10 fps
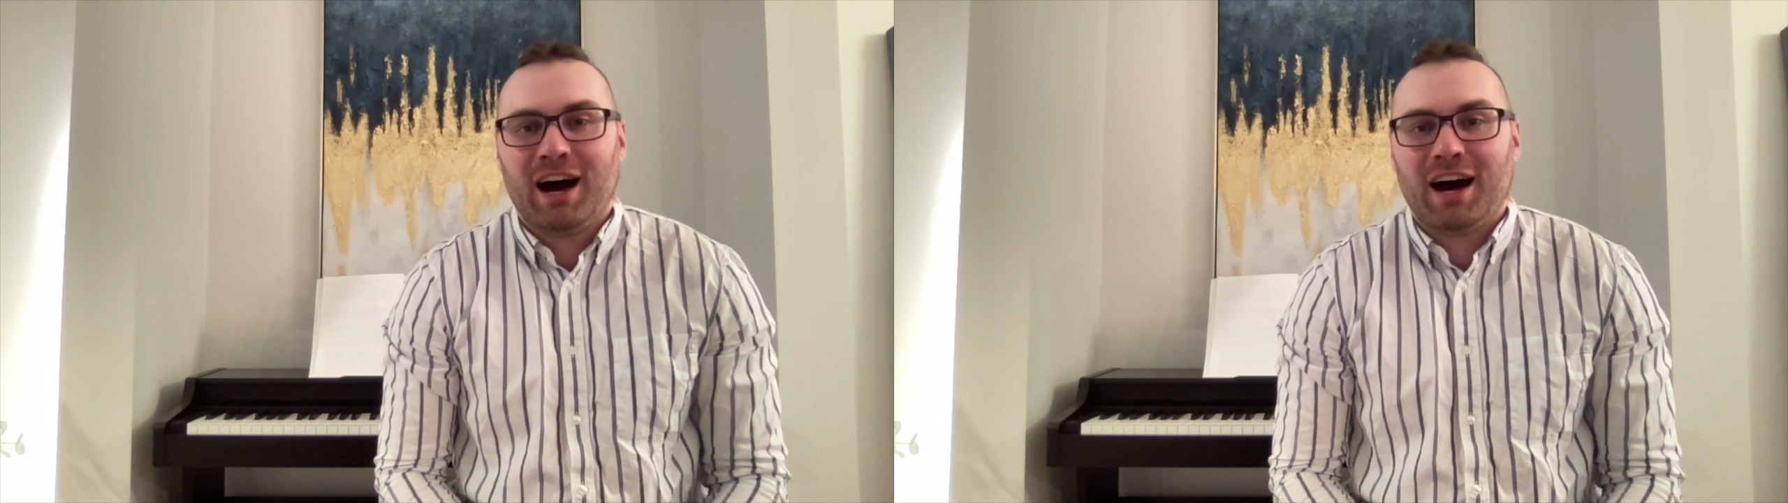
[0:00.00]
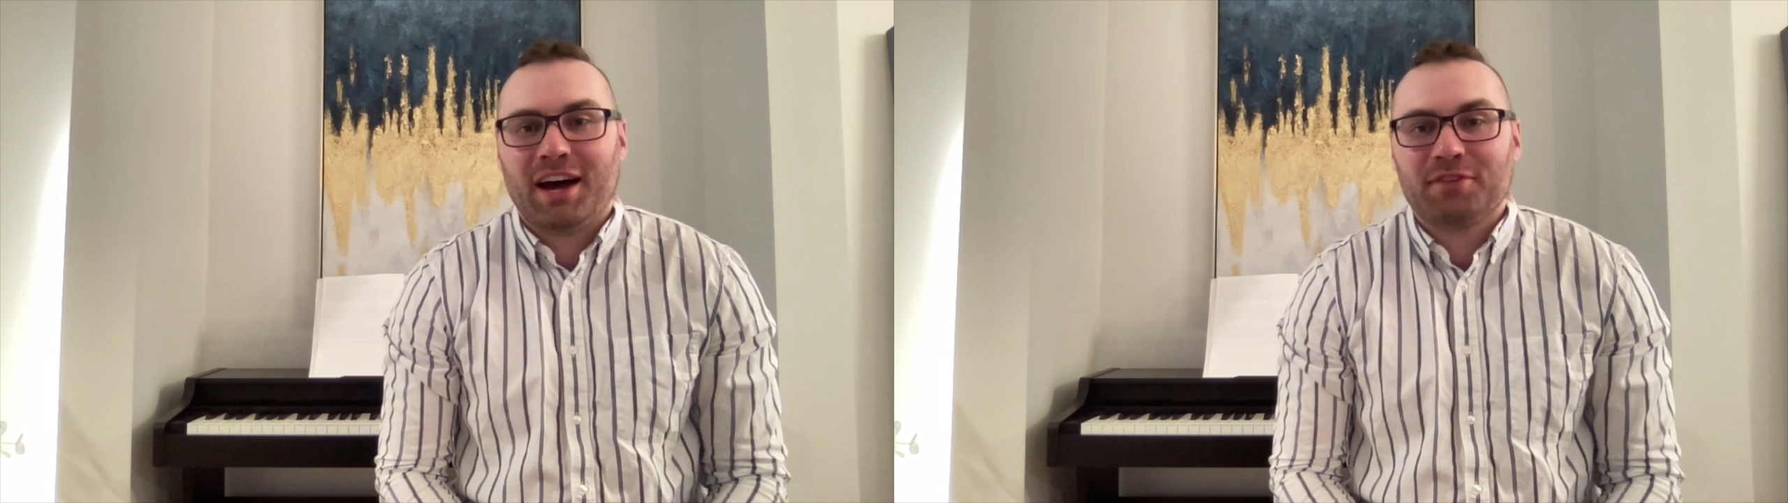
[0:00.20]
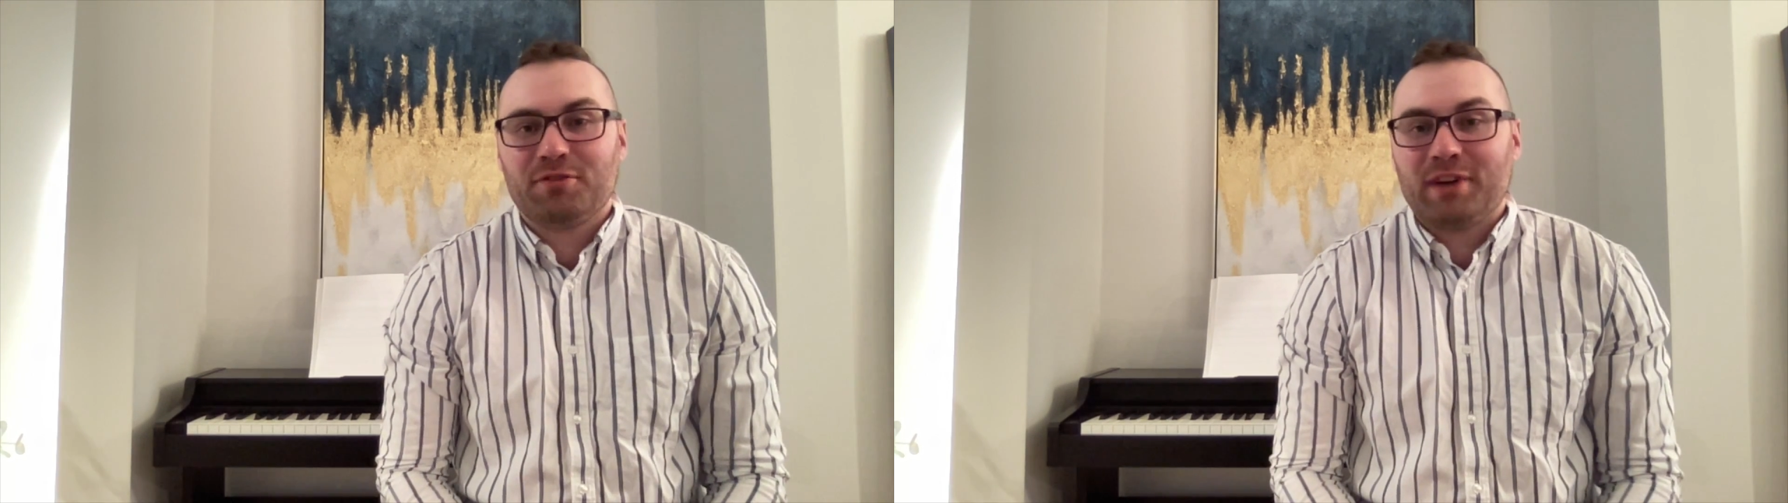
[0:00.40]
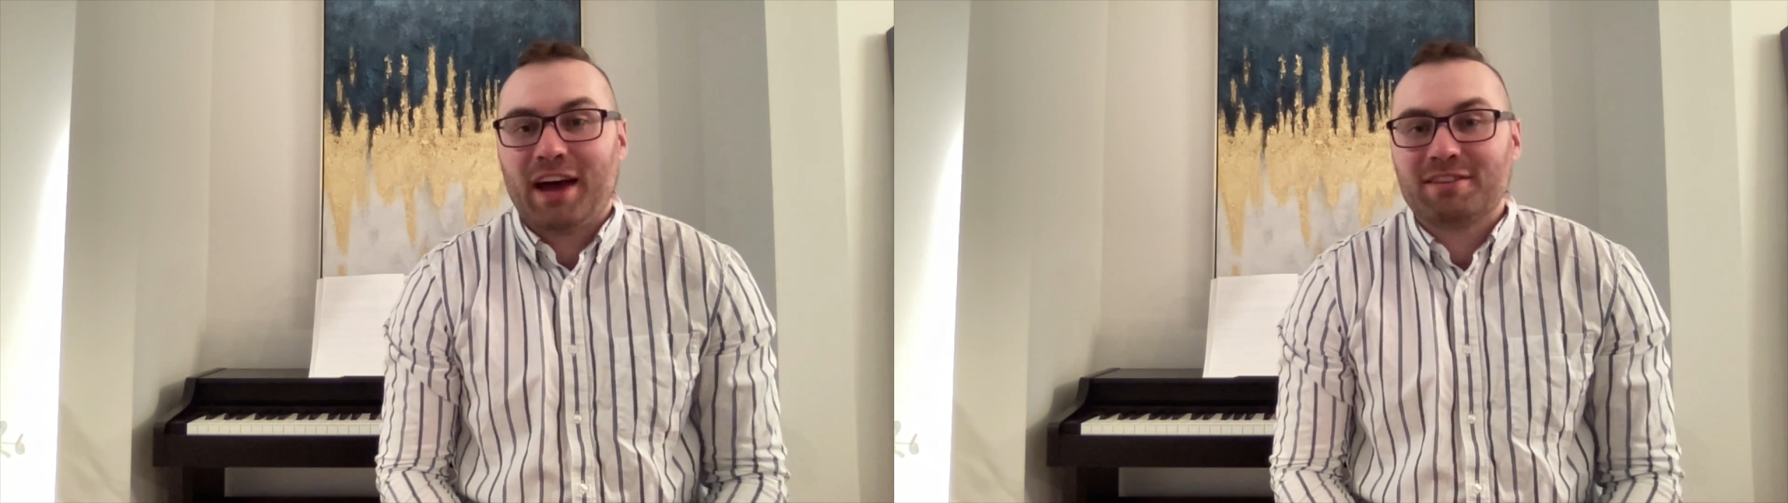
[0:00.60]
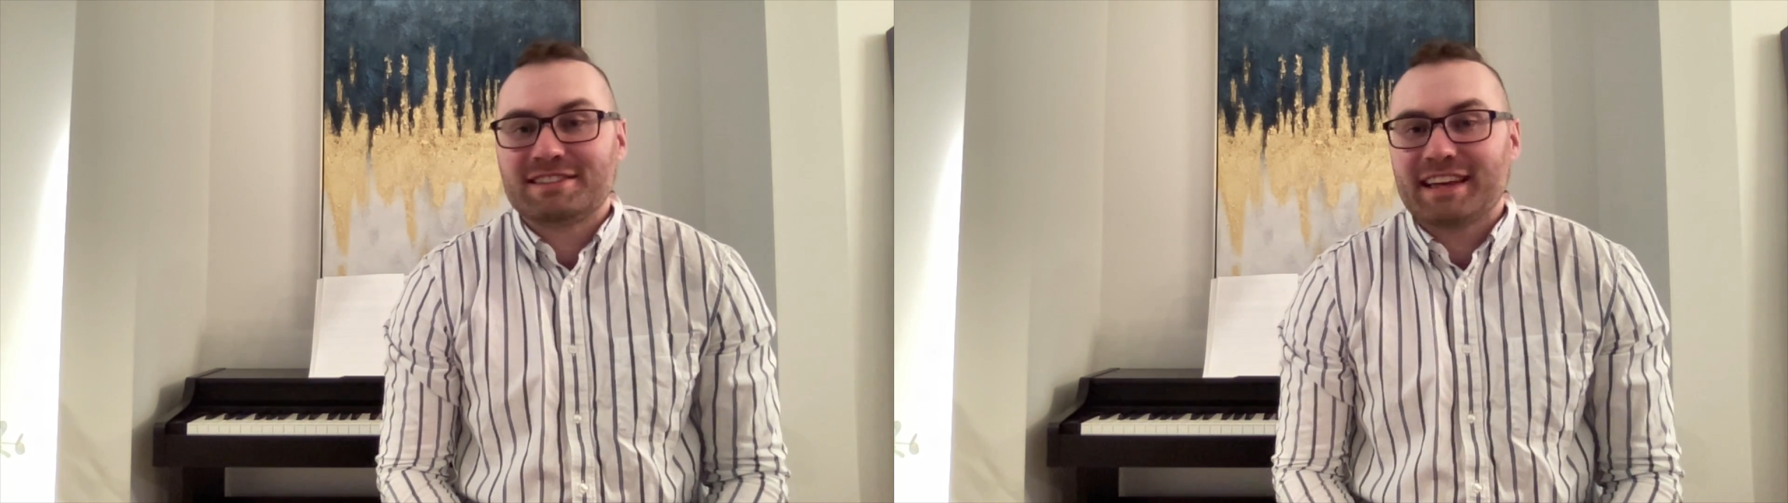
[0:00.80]
If you
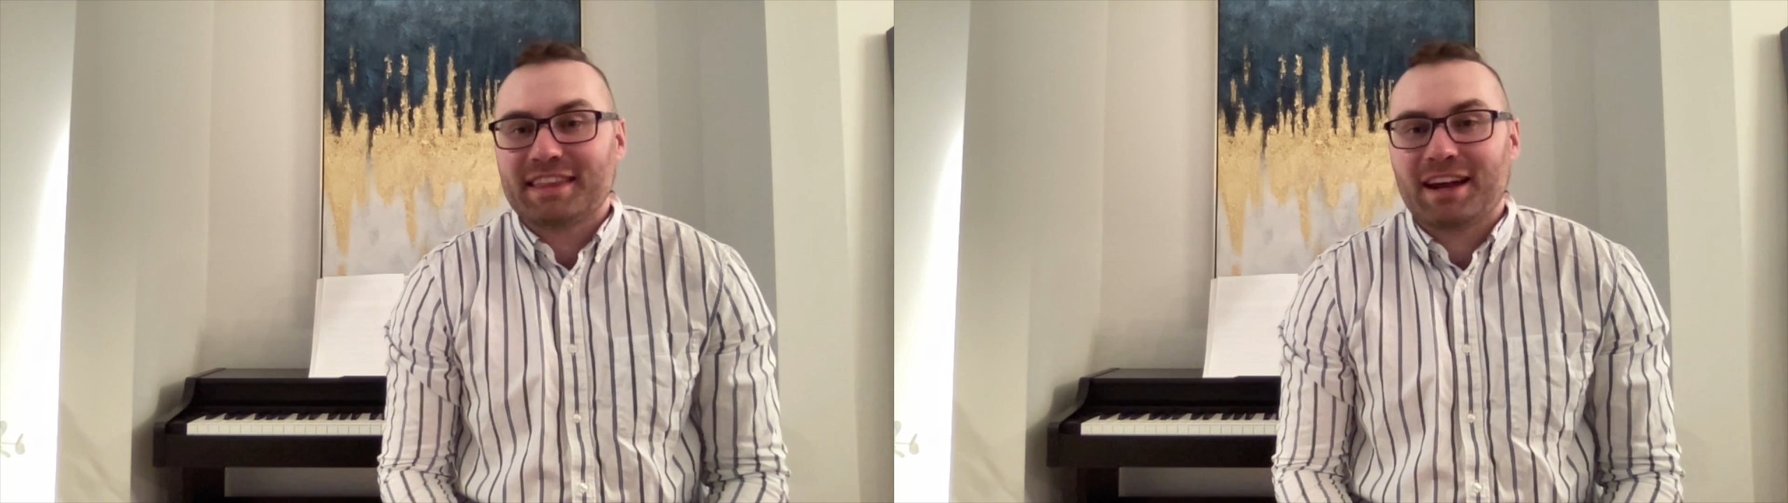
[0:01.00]
haven't set